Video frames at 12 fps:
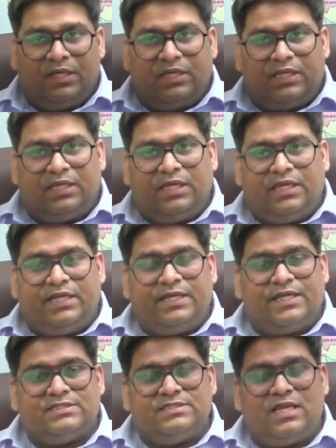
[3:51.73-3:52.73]
Okay. It
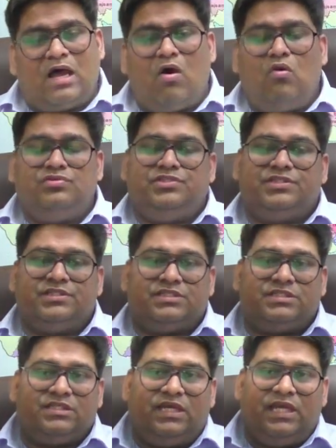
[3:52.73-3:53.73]
has now
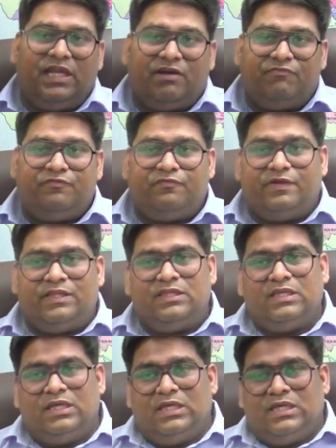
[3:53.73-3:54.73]
just left with
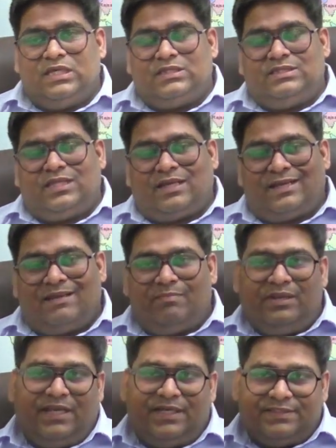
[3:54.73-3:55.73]
the
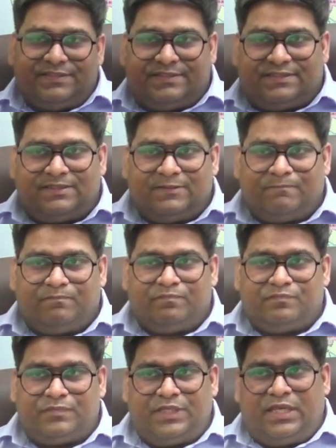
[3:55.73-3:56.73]
remnants.
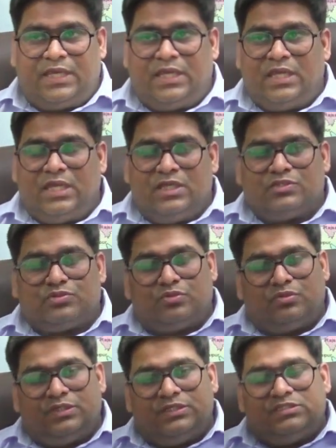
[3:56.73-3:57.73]
Okay.
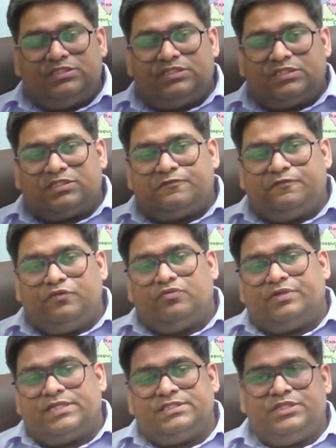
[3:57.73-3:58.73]
So just few
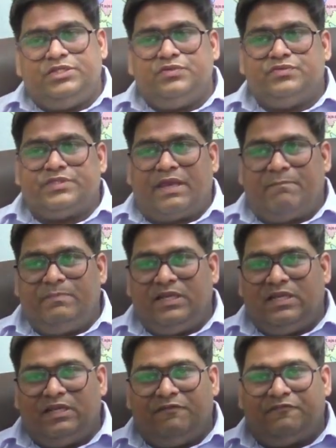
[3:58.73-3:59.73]
residues have
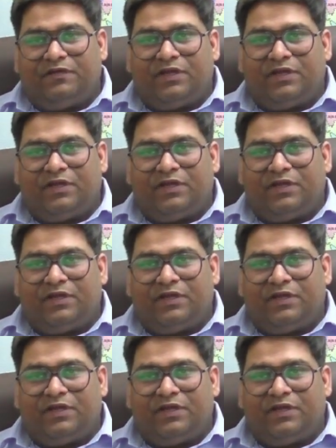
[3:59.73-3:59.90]
been left